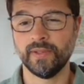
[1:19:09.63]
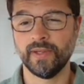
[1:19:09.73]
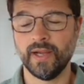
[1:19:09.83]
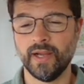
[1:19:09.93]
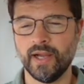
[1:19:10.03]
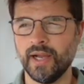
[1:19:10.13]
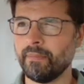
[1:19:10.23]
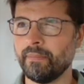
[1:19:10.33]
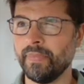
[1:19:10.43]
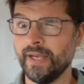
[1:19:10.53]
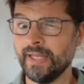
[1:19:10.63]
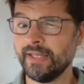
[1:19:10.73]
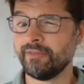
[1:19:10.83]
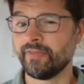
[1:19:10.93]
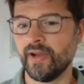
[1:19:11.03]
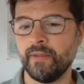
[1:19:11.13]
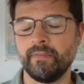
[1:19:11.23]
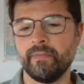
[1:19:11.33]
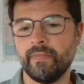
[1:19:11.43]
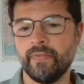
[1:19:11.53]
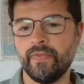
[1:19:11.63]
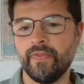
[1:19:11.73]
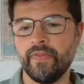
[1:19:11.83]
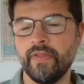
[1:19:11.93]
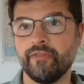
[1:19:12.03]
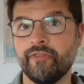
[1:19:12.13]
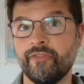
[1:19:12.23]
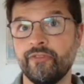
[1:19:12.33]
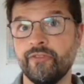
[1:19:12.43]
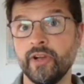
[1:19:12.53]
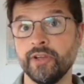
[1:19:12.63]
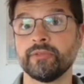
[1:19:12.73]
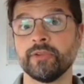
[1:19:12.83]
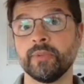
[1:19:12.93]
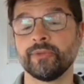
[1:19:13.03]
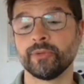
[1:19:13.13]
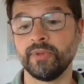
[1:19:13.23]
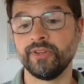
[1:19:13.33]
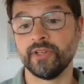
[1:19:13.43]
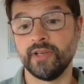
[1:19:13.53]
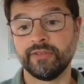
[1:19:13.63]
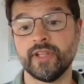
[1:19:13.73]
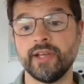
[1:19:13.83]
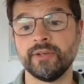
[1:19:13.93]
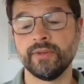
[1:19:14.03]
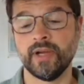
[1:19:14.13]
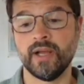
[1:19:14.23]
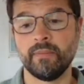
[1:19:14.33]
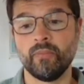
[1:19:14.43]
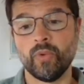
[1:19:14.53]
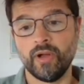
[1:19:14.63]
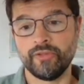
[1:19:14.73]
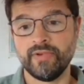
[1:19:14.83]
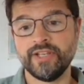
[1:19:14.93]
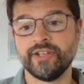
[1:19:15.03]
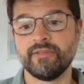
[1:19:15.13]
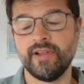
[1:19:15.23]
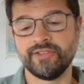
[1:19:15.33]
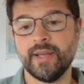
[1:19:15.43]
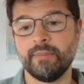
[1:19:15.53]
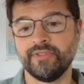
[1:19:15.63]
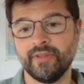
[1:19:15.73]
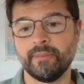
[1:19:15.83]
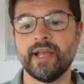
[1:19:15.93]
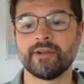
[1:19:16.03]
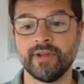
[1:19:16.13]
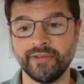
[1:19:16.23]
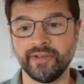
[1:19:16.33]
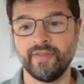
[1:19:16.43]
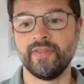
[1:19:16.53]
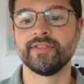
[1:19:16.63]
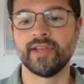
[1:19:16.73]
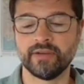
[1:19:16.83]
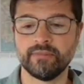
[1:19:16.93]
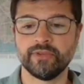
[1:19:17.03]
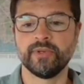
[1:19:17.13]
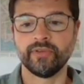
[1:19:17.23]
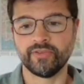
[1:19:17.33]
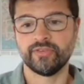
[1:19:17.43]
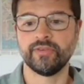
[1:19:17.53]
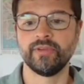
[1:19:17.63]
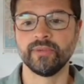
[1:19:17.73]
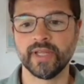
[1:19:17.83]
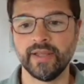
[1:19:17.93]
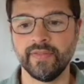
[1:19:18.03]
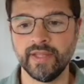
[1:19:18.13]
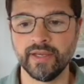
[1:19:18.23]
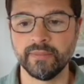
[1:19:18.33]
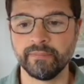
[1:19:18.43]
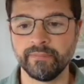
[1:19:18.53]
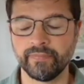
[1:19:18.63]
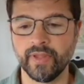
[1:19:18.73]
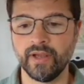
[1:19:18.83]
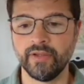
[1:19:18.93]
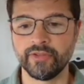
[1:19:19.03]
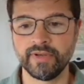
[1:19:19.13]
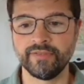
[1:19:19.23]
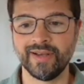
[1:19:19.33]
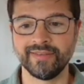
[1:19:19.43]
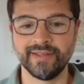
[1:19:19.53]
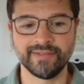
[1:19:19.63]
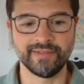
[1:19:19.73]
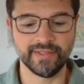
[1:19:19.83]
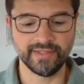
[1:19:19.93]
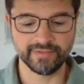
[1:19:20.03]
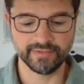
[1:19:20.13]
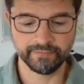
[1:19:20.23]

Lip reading: I believe the first response will be served stale while the regeneration happens in the background, and then the second response you'll get the revalidated data.